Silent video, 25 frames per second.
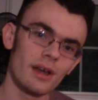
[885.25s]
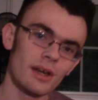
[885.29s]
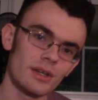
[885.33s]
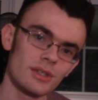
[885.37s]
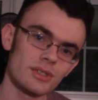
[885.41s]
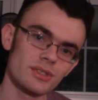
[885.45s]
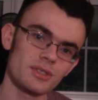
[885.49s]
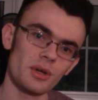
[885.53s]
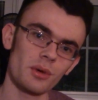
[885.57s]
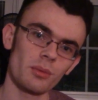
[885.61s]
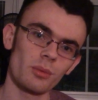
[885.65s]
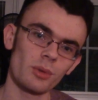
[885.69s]

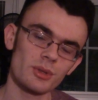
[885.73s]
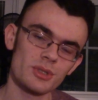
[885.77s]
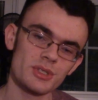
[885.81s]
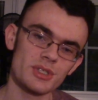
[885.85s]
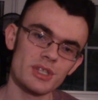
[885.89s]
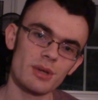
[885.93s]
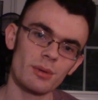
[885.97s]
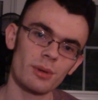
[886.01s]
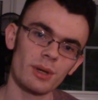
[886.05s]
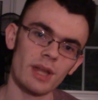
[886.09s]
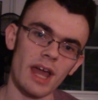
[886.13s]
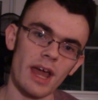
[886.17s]
So we'll
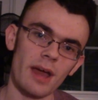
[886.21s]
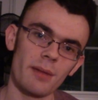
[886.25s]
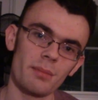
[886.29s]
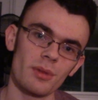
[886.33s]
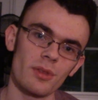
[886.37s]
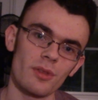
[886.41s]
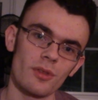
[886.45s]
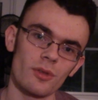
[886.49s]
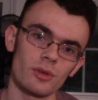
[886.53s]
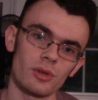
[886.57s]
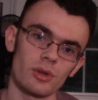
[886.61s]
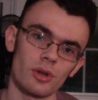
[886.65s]
see what
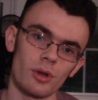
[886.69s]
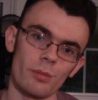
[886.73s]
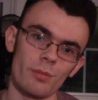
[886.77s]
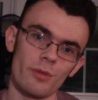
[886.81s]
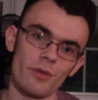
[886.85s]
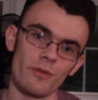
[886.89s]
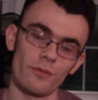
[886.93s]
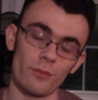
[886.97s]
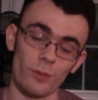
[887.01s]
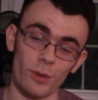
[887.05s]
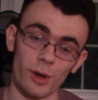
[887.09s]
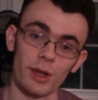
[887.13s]
happens in terms
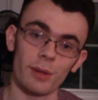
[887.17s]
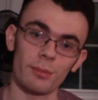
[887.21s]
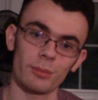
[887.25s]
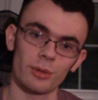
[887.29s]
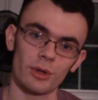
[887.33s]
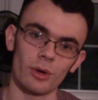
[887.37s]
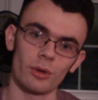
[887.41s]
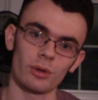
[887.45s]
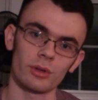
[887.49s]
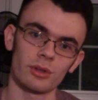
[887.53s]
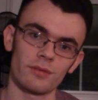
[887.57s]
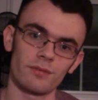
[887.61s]
of when I'm
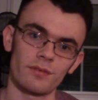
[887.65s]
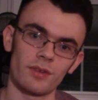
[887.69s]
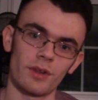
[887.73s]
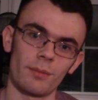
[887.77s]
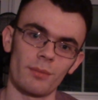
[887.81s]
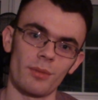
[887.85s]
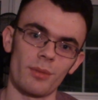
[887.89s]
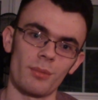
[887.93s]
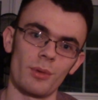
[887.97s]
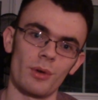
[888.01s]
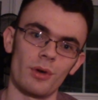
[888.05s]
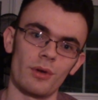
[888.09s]
going to
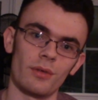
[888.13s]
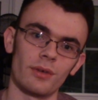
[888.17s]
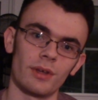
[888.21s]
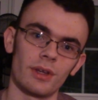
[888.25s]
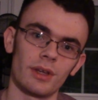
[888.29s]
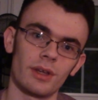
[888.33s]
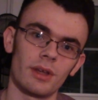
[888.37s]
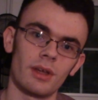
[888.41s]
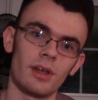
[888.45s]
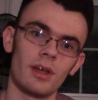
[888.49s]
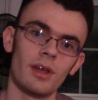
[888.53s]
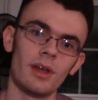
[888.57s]
film the
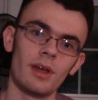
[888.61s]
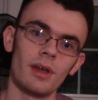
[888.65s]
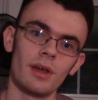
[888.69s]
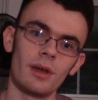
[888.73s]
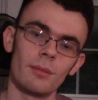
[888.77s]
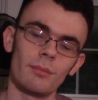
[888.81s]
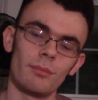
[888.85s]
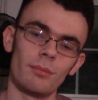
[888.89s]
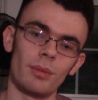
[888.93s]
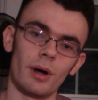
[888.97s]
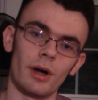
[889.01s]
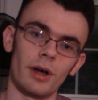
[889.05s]
movie.
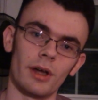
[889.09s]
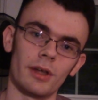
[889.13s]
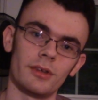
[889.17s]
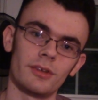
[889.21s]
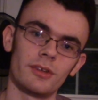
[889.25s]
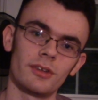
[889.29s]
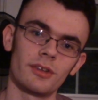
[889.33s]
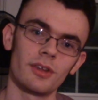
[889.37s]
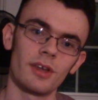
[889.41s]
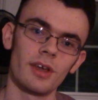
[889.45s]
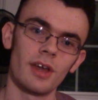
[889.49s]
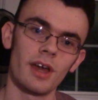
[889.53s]

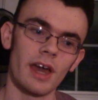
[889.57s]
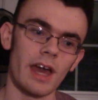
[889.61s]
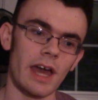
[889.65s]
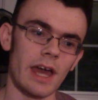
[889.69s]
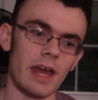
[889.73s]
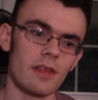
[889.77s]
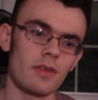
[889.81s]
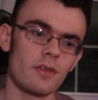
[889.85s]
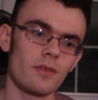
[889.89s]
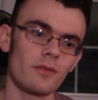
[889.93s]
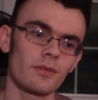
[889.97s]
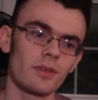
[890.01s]
But
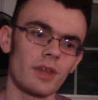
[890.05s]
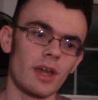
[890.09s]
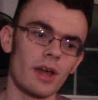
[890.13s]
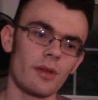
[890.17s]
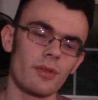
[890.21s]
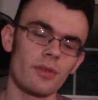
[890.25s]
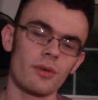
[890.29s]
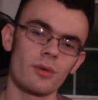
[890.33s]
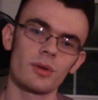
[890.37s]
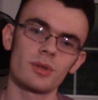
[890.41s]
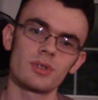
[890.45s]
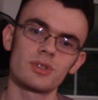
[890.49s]
As of now,
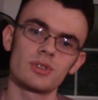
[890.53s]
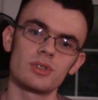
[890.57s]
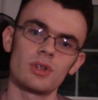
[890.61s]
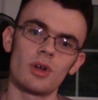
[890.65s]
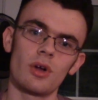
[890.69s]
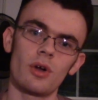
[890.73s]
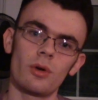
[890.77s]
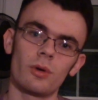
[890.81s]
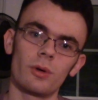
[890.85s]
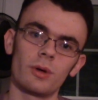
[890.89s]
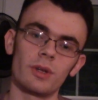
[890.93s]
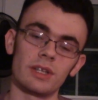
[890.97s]
there is
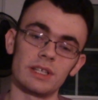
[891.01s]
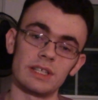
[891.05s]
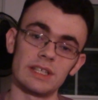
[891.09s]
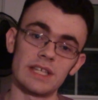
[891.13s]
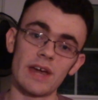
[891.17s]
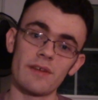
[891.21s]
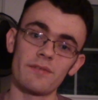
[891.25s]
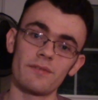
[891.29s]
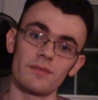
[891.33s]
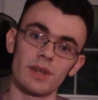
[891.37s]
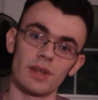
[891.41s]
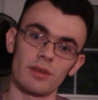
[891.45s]
no
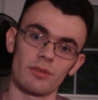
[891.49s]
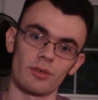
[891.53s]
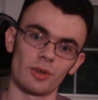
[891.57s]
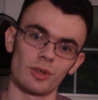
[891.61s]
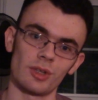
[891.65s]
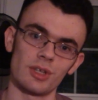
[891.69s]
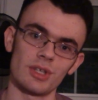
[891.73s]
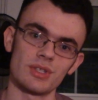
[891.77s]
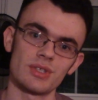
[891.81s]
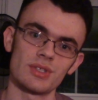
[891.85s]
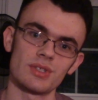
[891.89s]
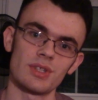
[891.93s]
definite
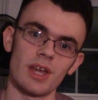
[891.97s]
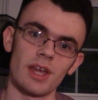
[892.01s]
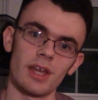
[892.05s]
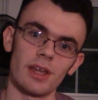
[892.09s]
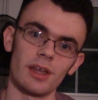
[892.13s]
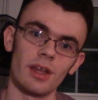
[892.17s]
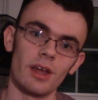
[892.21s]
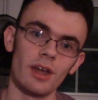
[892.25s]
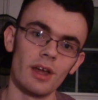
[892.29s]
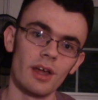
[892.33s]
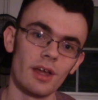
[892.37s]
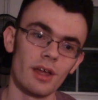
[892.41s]
release
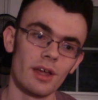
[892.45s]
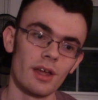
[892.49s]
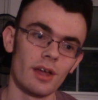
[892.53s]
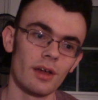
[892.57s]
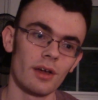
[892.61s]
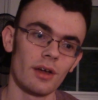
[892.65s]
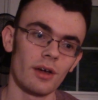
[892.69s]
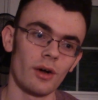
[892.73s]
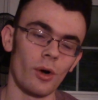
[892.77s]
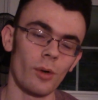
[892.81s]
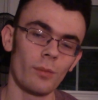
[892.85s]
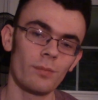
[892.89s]
date.
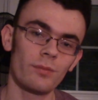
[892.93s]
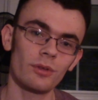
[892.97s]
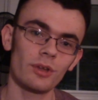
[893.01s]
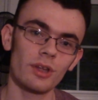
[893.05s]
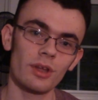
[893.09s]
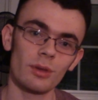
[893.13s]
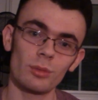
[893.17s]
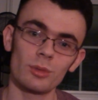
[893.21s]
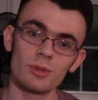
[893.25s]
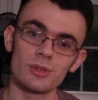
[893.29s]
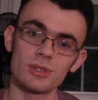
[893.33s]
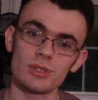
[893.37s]

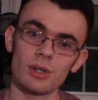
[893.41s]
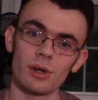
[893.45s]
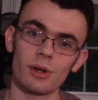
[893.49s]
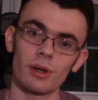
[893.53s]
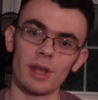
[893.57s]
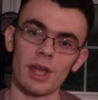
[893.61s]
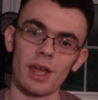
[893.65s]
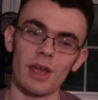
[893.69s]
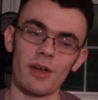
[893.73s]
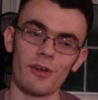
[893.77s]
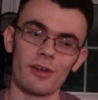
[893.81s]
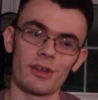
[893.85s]
Hopefully it will
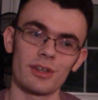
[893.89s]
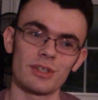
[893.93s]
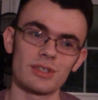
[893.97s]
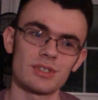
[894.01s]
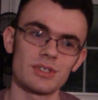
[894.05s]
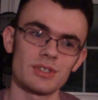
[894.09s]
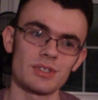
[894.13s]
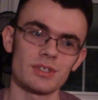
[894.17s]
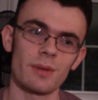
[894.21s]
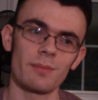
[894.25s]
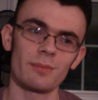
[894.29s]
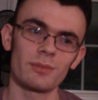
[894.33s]
start airing
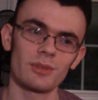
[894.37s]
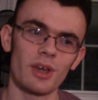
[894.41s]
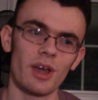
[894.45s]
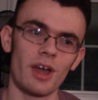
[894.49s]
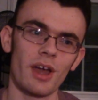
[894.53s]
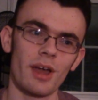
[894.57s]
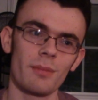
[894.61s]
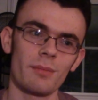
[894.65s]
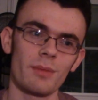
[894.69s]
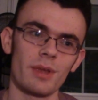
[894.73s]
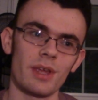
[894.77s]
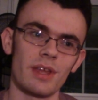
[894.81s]

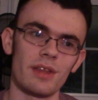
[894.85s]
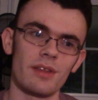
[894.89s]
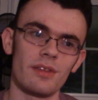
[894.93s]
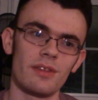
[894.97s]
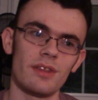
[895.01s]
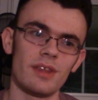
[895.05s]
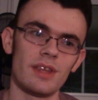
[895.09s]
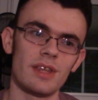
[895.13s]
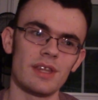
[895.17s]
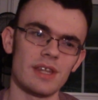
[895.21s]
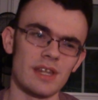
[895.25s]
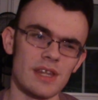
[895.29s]
sometime in
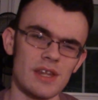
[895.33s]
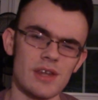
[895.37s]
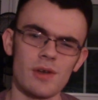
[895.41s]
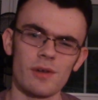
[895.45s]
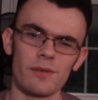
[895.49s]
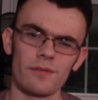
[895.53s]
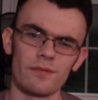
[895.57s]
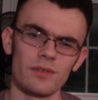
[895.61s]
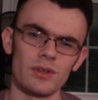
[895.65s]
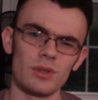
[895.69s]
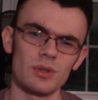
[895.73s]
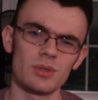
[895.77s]
the
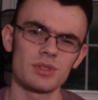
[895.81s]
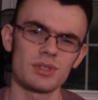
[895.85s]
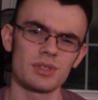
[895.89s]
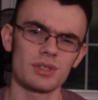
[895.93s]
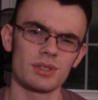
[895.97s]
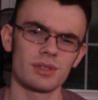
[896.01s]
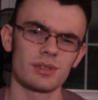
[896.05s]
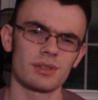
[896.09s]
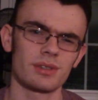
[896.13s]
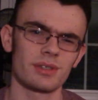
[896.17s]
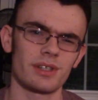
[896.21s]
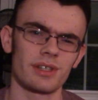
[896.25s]
near
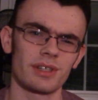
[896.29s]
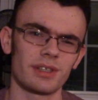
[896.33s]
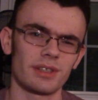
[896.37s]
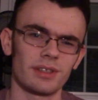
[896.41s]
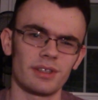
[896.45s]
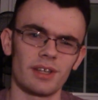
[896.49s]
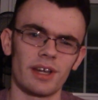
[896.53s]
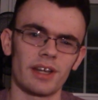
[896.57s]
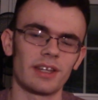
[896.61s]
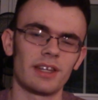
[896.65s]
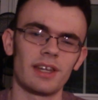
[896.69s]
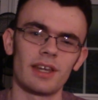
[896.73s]
future.
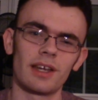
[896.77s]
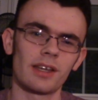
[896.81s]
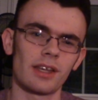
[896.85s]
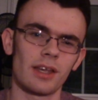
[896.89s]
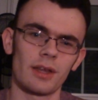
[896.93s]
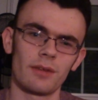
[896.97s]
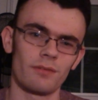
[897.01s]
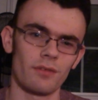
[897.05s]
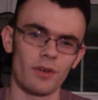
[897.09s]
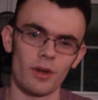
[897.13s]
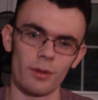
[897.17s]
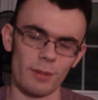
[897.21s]
I can't
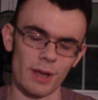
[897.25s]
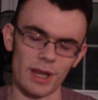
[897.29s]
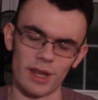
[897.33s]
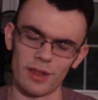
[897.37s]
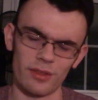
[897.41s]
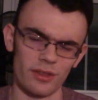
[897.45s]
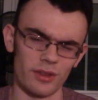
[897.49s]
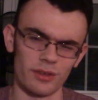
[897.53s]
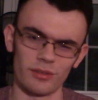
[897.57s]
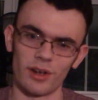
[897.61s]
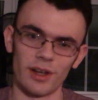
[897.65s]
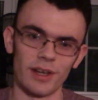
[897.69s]
confirm
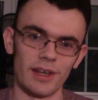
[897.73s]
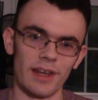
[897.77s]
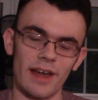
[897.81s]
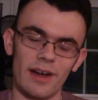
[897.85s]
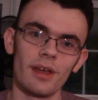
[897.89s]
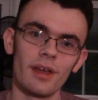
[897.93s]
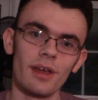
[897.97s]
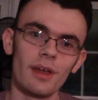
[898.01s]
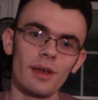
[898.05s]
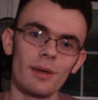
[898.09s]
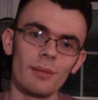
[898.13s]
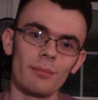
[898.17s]
anything right
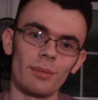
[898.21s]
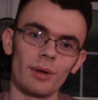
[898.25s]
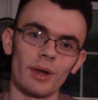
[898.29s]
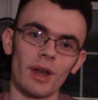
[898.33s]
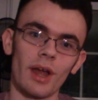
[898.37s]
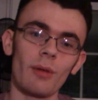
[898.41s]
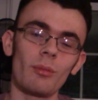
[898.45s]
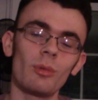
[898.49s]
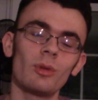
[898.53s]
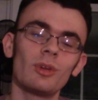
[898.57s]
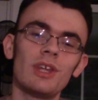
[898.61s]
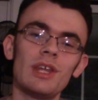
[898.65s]
now, but
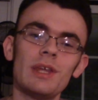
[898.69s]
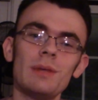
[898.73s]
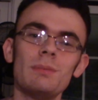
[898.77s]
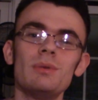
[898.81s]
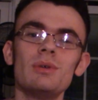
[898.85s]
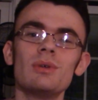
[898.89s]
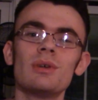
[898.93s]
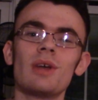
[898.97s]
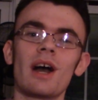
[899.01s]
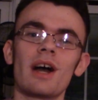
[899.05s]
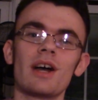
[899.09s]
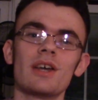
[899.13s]
I will keep
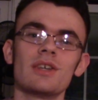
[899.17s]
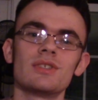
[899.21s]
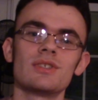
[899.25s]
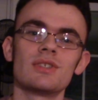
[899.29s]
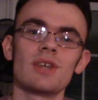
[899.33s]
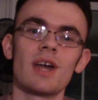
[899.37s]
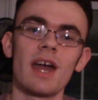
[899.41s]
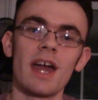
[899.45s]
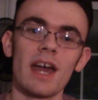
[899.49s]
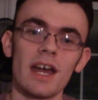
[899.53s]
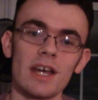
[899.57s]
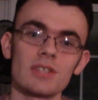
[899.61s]
you
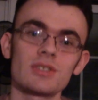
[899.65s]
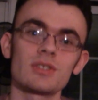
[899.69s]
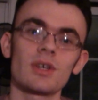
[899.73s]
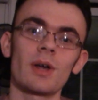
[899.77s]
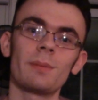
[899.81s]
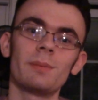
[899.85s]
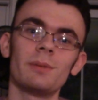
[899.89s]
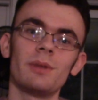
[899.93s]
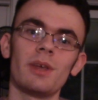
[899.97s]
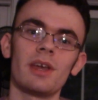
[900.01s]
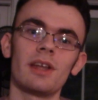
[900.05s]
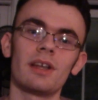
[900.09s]
guys as
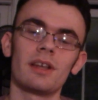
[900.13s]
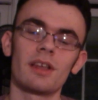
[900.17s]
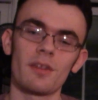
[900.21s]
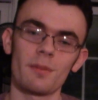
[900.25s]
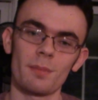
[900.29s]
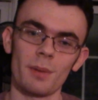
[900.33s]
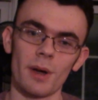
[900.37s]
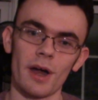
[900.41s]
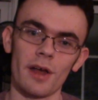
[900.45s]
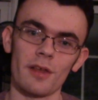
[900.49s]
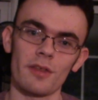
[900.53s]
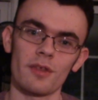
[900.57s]
updated as
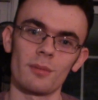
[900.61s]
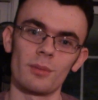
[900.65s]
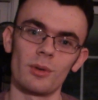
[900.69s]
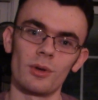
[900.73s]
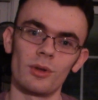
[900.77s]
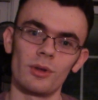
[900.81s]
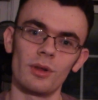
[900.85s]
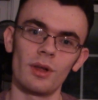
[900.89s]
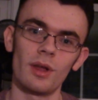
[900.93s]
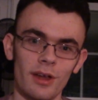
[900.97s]
possible